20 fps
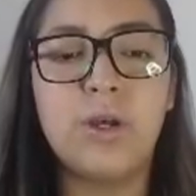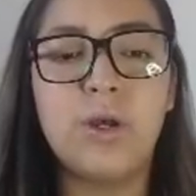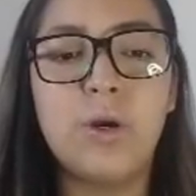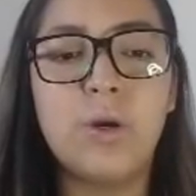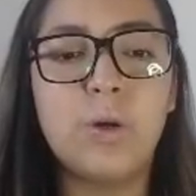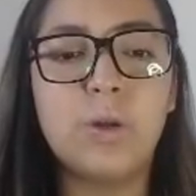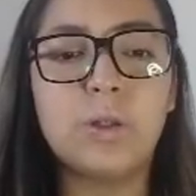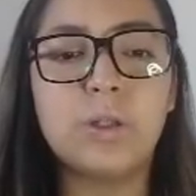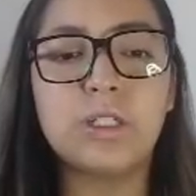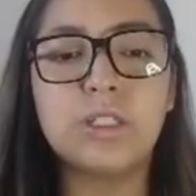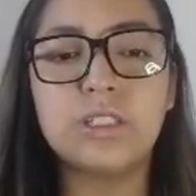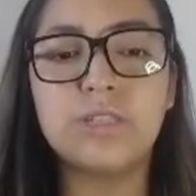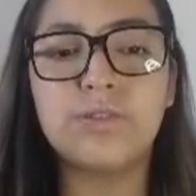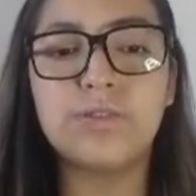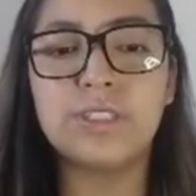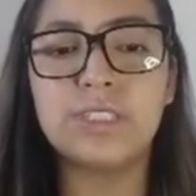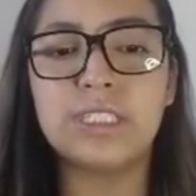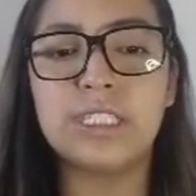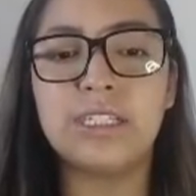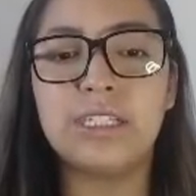Orders
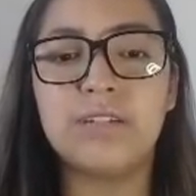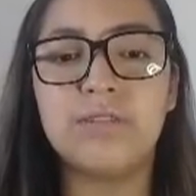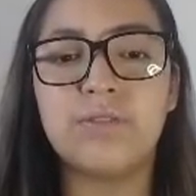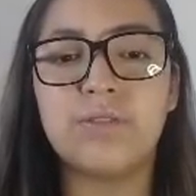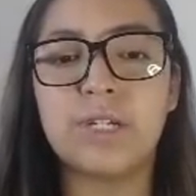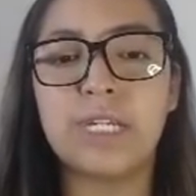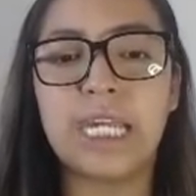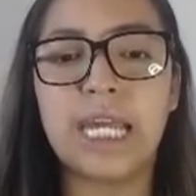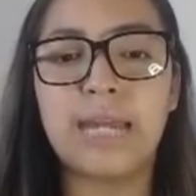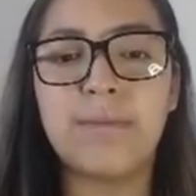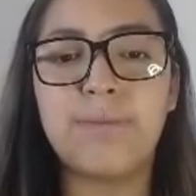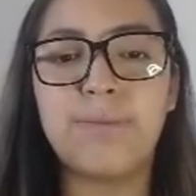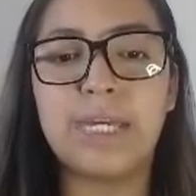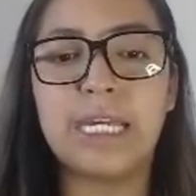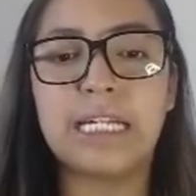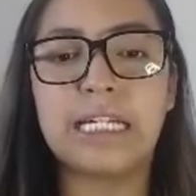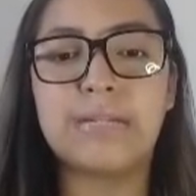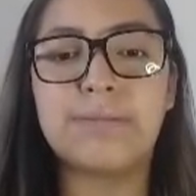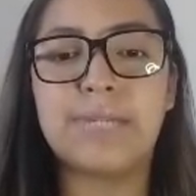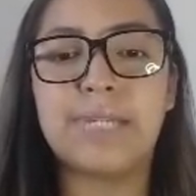for delivery and
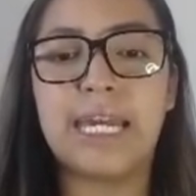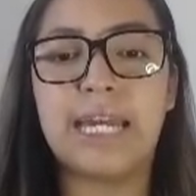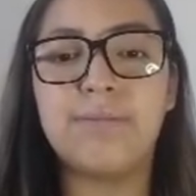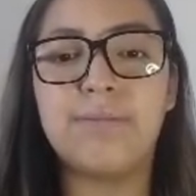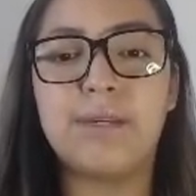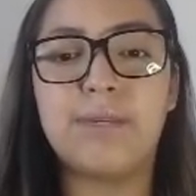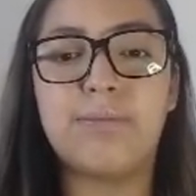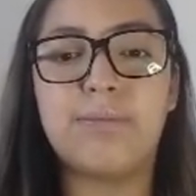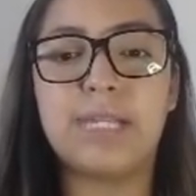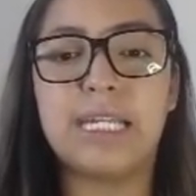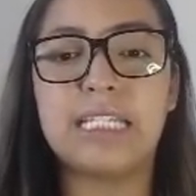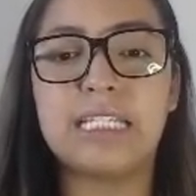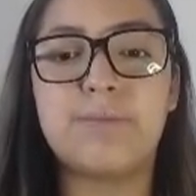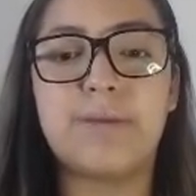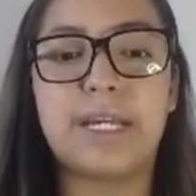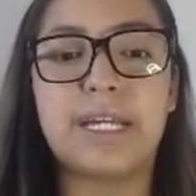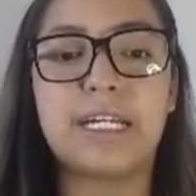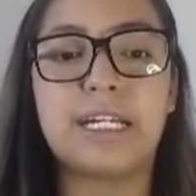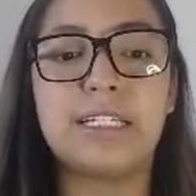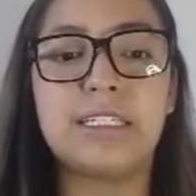pickup can be placed
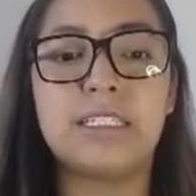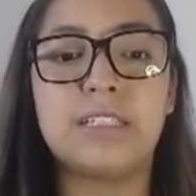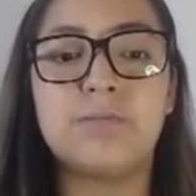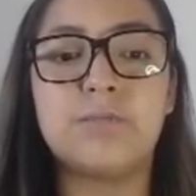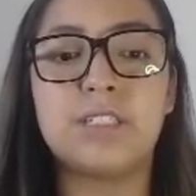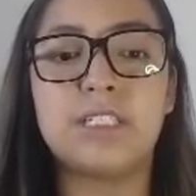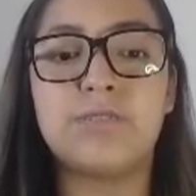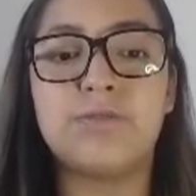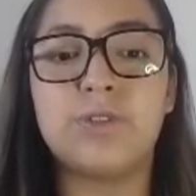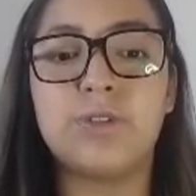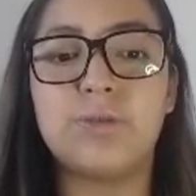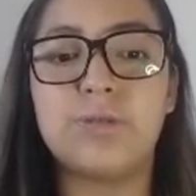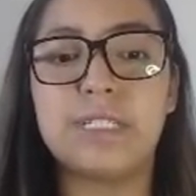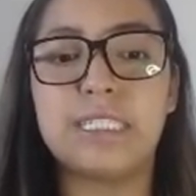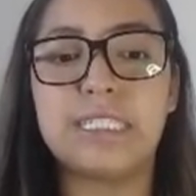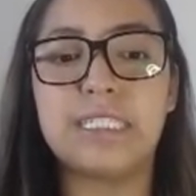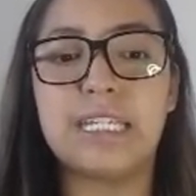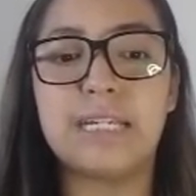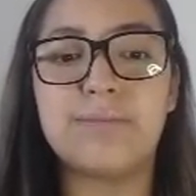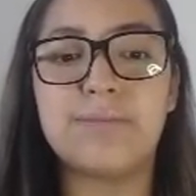by customers for
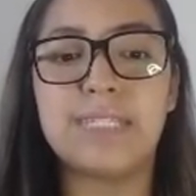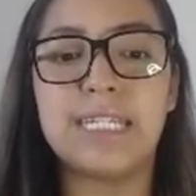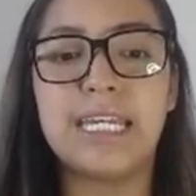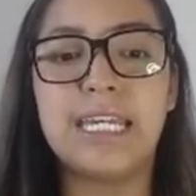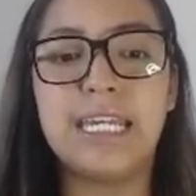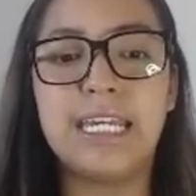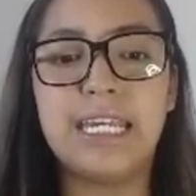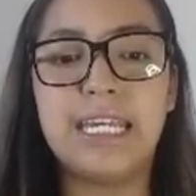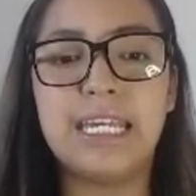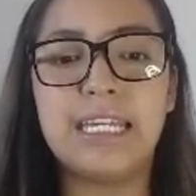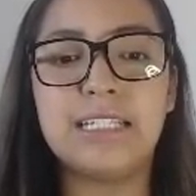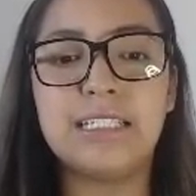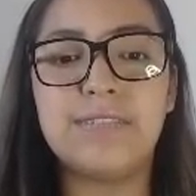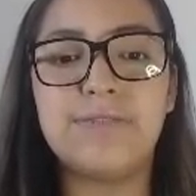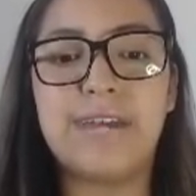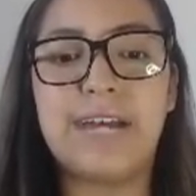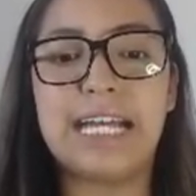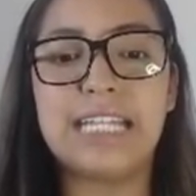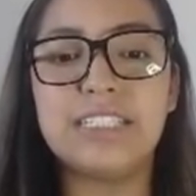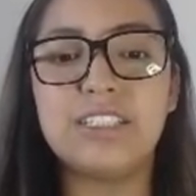receipt in as
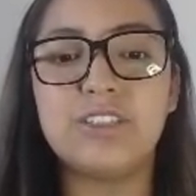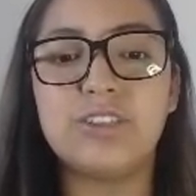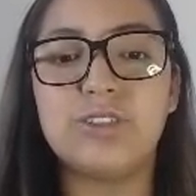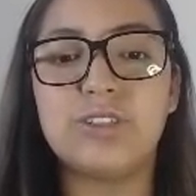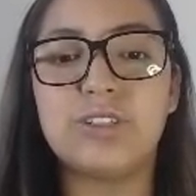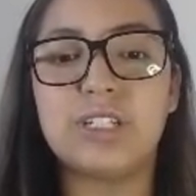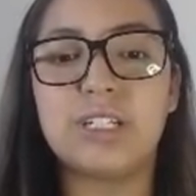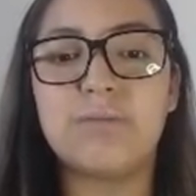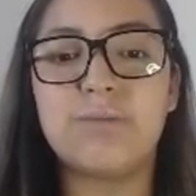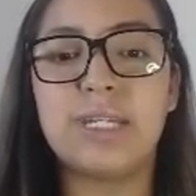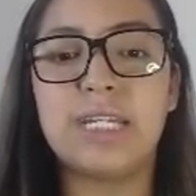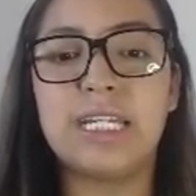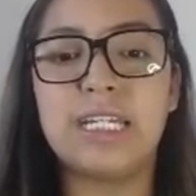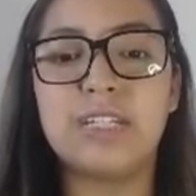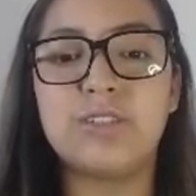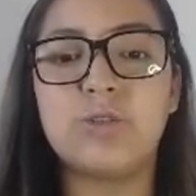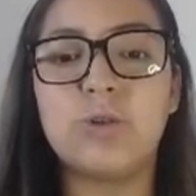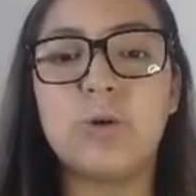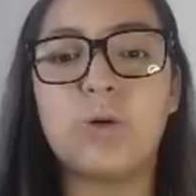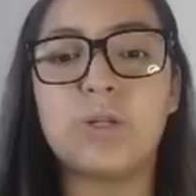fast as 30
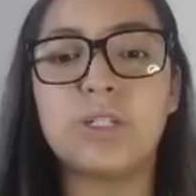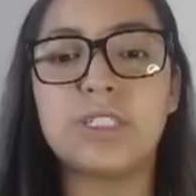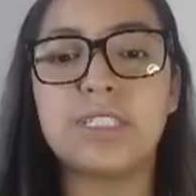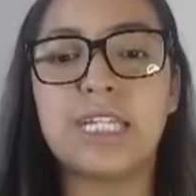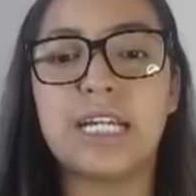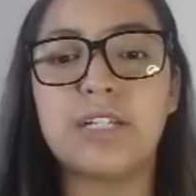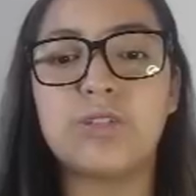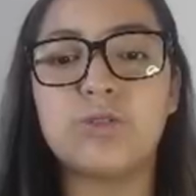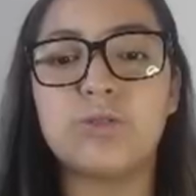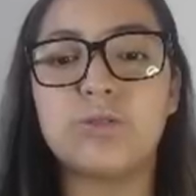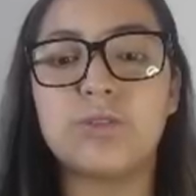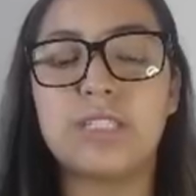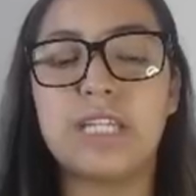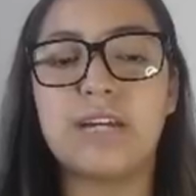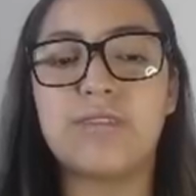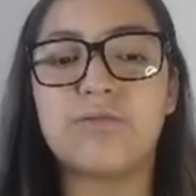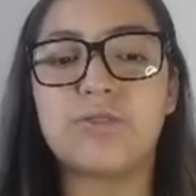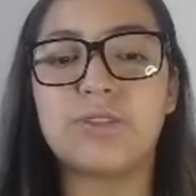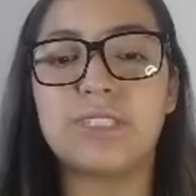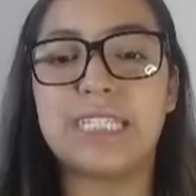minutes or schedule
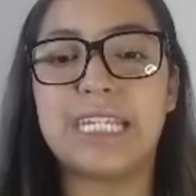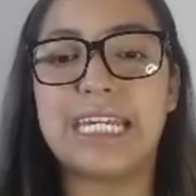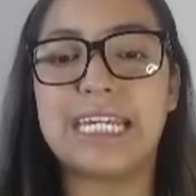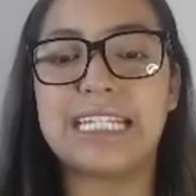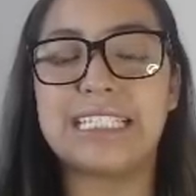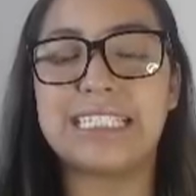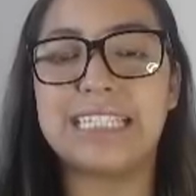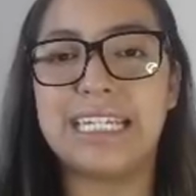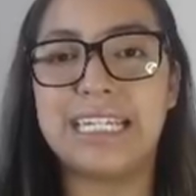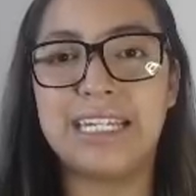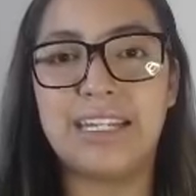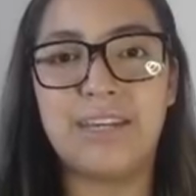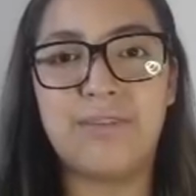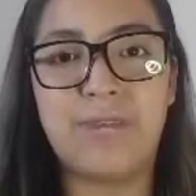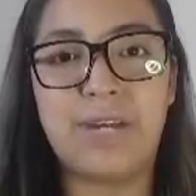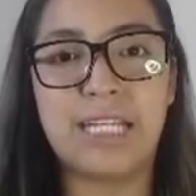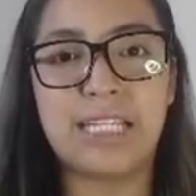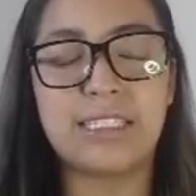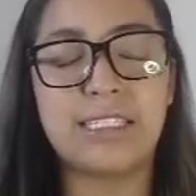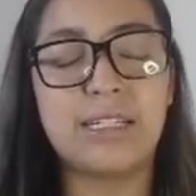several days in
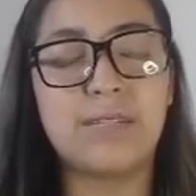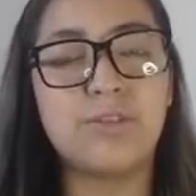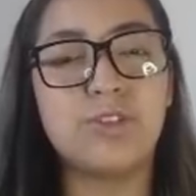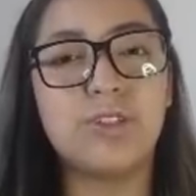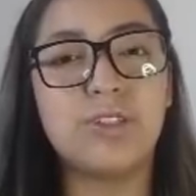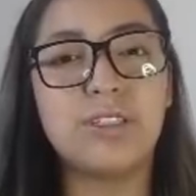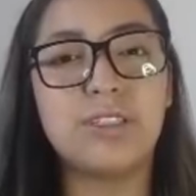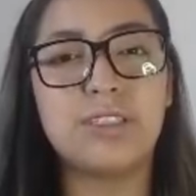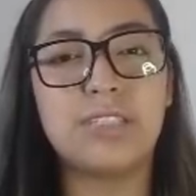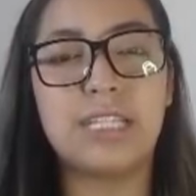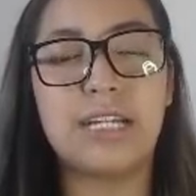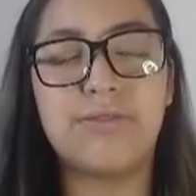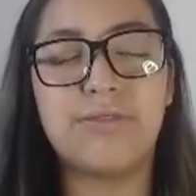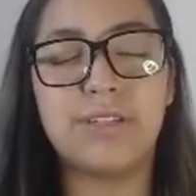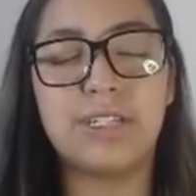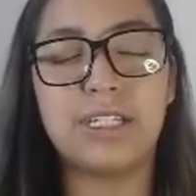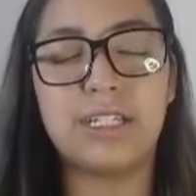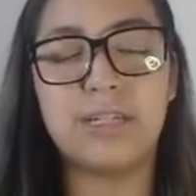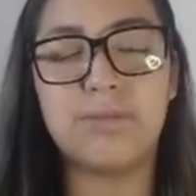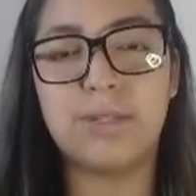advance. And I'm sure that's
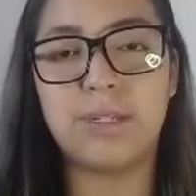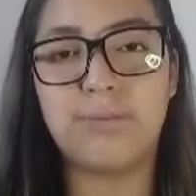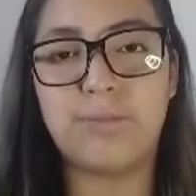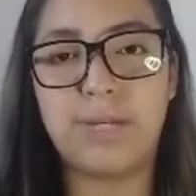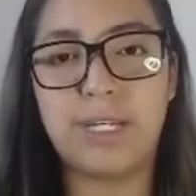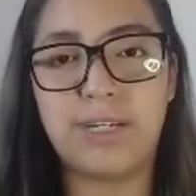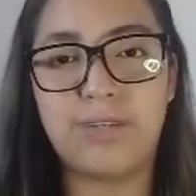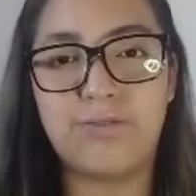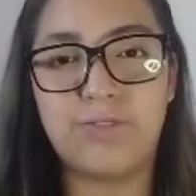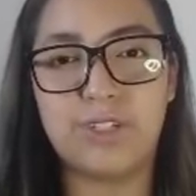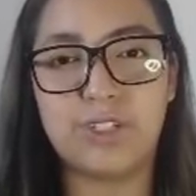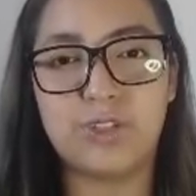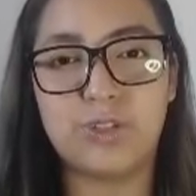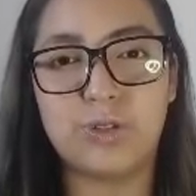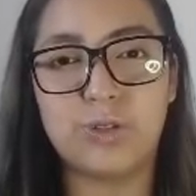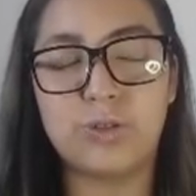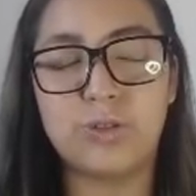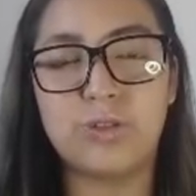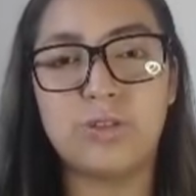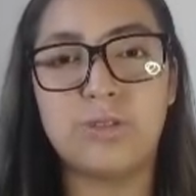definitely going to be
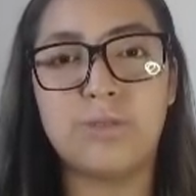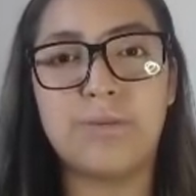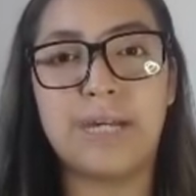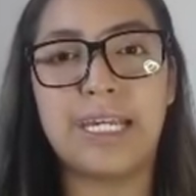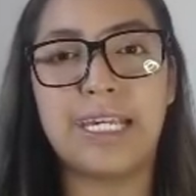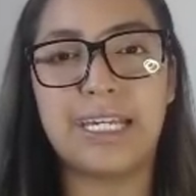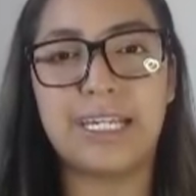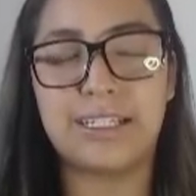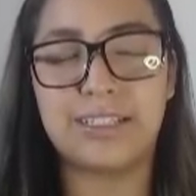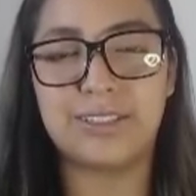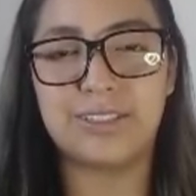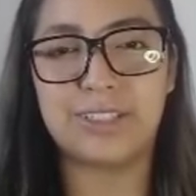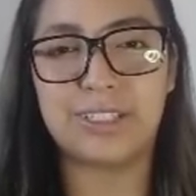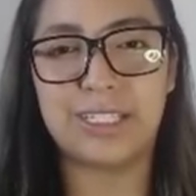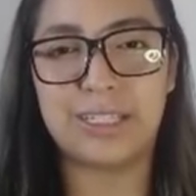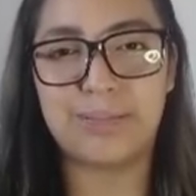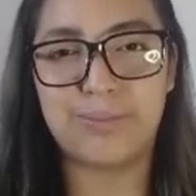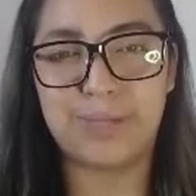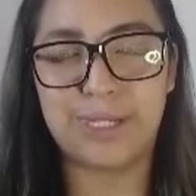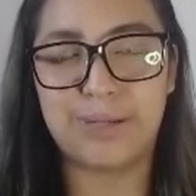beneficial to my
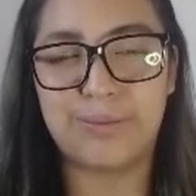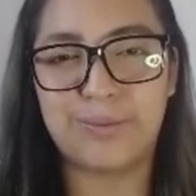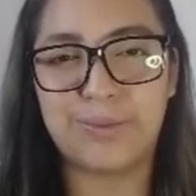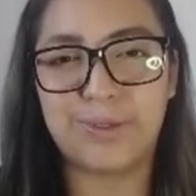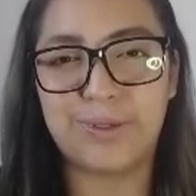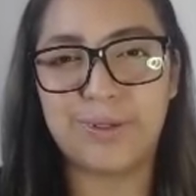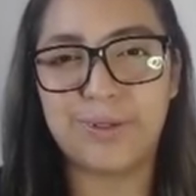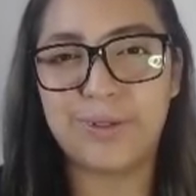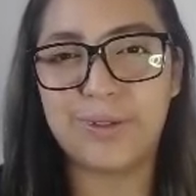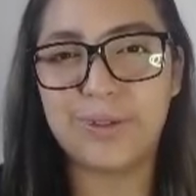elderly people.